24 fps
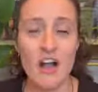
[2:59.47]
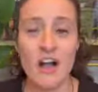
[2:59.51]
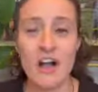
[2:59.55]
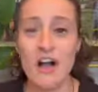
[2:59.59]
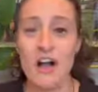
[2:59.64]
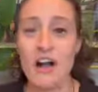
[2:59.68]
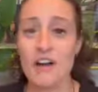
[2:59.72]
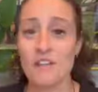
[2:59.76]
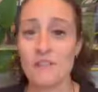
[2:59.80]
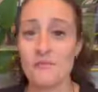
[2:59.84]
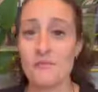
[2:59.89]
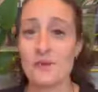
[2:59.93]

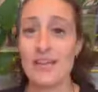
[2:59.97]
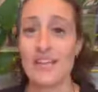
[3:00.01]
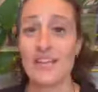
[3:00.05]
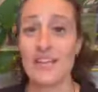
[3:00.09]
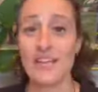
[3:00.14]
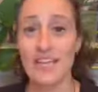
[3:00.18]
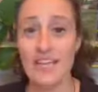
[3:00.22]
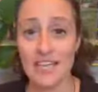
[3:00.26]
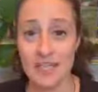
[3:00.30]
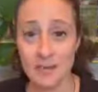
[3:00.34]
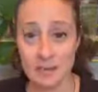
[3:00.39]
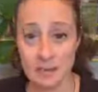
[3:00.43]
off my
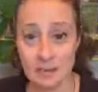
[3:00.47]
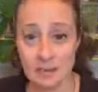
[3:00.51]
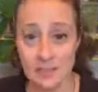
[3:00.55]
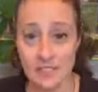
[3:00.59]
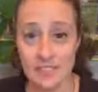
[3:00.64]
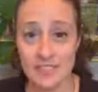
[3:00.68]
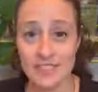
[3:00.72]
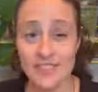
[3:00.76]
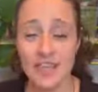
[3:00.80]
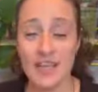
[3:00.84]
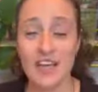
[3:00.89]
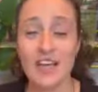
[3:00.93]

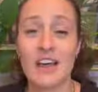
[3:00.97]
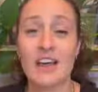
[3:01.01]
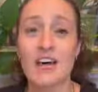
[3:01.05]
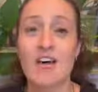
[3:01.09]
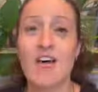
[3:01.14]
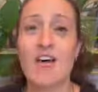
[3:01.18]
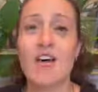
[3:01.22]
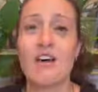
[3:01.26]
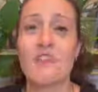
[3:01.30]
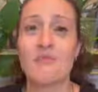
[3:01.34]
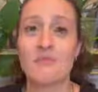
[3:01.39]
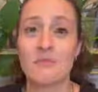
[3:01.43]
hips,
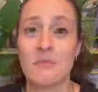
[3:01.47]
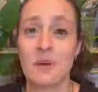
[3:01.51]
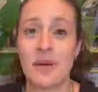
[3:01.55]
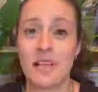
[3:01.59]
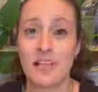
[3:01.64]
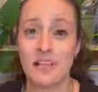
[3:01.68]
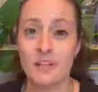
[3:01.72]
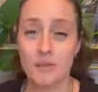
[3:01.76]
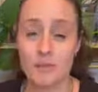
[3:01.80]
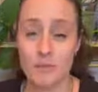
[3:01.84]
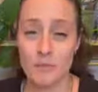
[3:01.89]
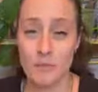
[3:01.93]
off my
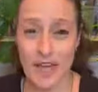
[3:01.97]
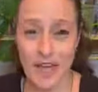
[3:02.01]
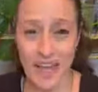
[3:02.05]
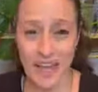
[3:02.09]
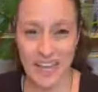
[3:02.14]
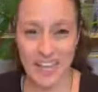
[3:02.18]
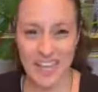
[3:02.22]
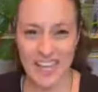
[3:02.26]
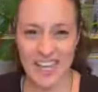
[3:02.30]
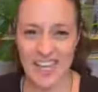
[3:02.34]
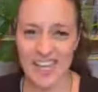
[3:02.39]
low back.